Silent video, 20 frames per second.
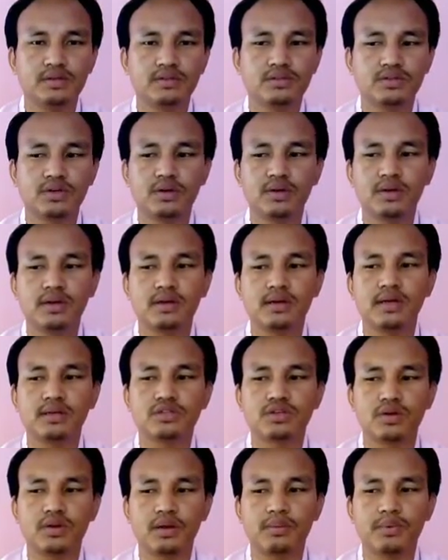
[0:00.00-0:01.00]
So
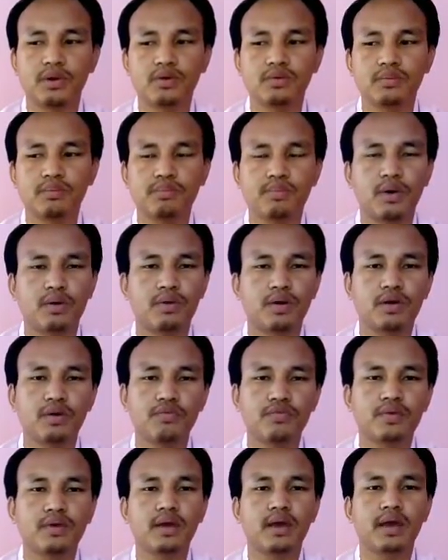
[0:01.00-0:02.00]
that's all about power
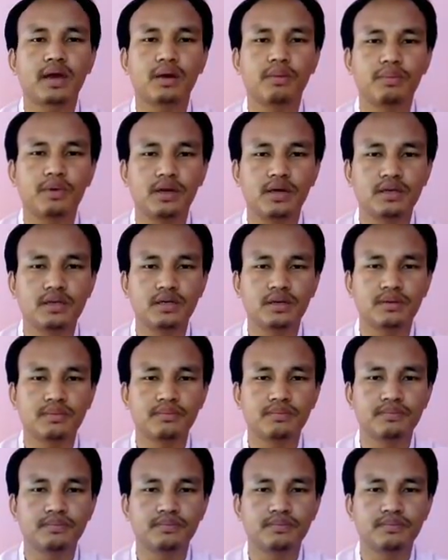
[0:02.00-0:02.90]
of accommodation.